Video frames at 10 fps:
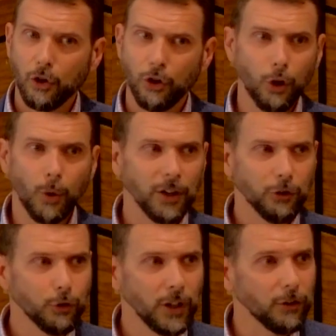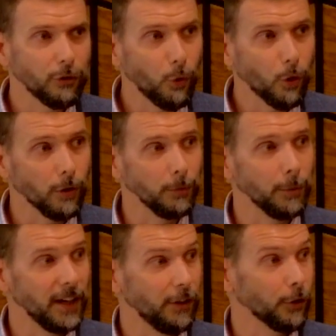No one is transformed
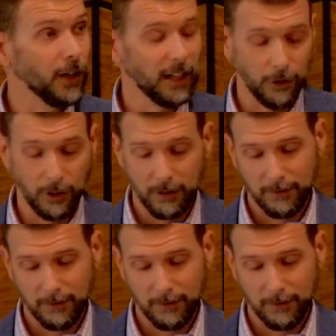by the crowd.